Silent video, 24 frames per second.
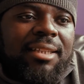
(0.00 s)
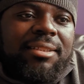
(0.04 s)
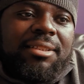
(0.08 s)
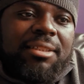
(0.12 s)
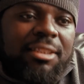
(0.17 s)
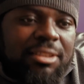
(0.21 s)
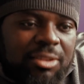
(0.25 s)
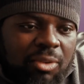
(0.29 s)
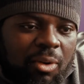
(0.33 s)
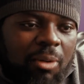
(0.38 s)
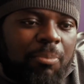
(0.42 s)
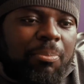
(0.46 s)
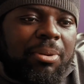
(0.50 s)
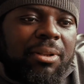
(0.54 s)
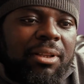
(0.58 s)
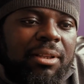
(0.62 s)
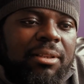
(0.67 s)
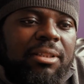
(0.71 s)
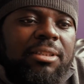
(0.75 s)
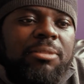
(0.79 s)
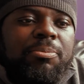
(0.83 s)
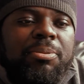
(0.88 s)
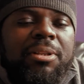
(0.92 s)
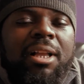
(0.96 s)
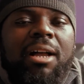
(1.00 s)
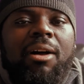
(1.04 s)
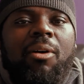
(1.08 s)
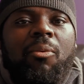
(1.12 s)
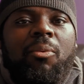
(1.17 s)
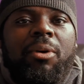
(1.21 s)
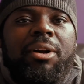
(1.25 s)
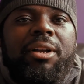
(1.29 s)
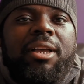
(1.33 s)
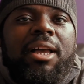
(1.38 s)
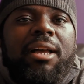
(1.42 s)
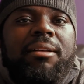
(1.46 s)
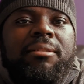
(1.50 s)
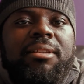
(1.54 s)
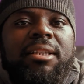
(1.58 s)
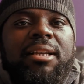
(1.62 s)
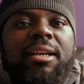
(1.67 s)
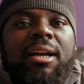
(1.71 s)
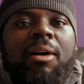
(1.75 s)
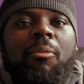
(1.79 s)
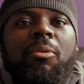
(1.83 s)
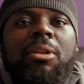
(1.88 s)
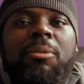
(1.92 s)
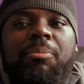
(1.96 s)
So let's all put it, let's put our work out there.
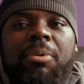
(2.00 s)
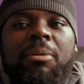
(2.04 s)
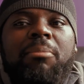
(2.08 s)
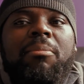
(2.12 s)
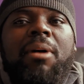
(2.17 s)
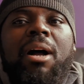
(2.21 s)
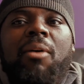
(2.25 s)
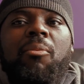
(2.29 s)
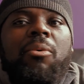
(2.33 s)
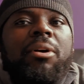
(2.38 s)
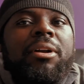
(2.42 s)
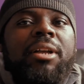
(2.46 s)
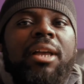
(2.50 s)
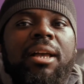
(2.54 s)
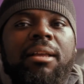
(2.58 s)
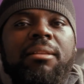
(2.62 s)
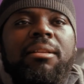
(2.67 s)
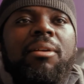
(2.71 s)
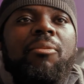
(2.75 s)
I want to put my work out.